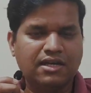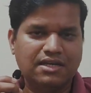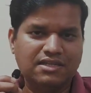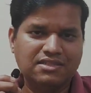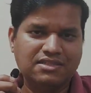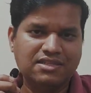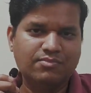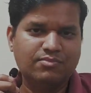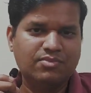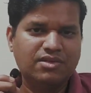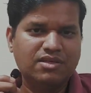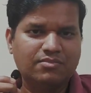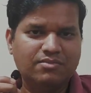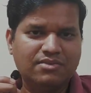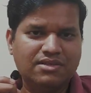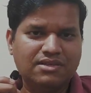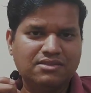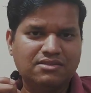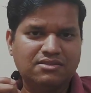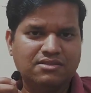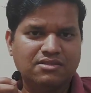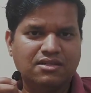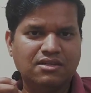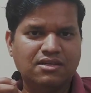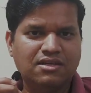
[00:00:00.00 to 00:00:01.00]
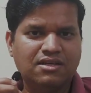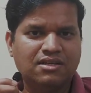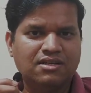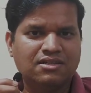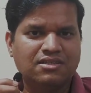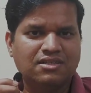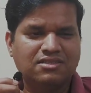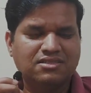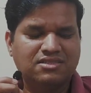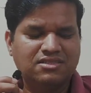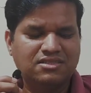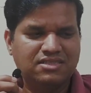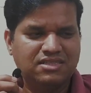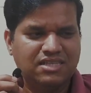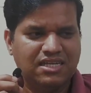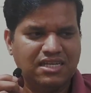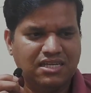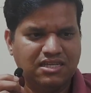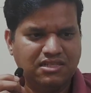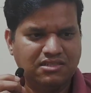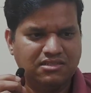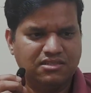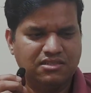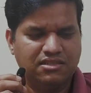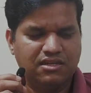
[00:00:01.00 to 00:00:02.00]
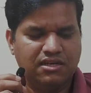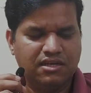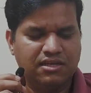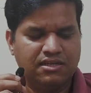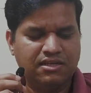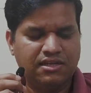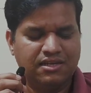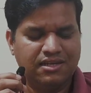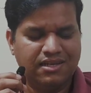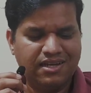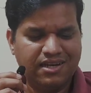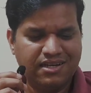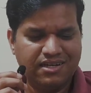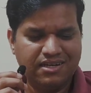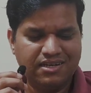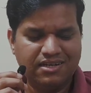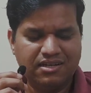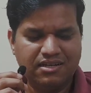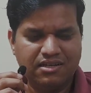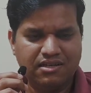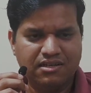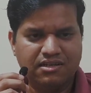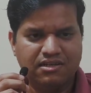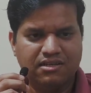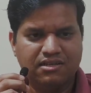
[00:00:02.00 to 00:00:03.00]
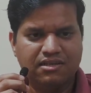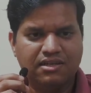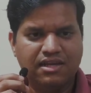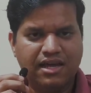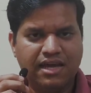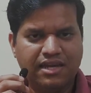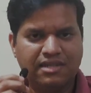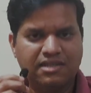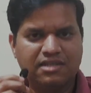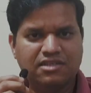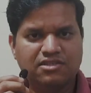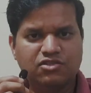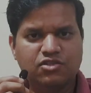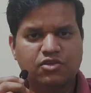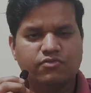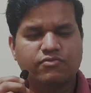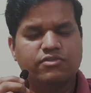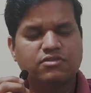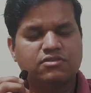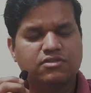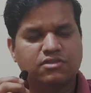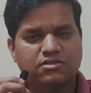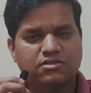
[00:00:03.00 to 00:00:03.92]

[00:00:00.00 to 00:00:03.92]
It simply means a change in an internal energy of a